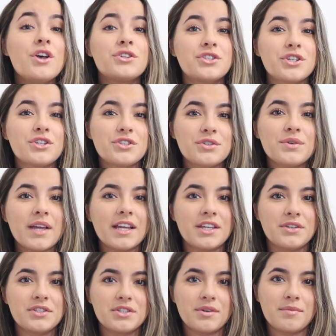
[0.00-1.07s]
So you do get
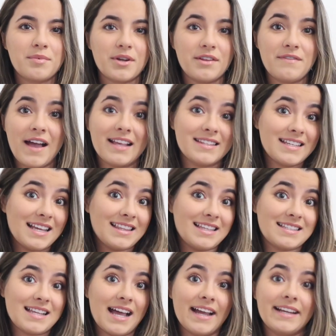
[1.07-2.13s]
used to it pretty fastly, at
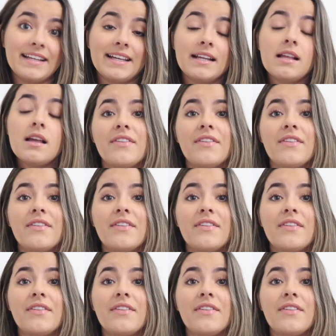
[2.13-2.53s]
least I did.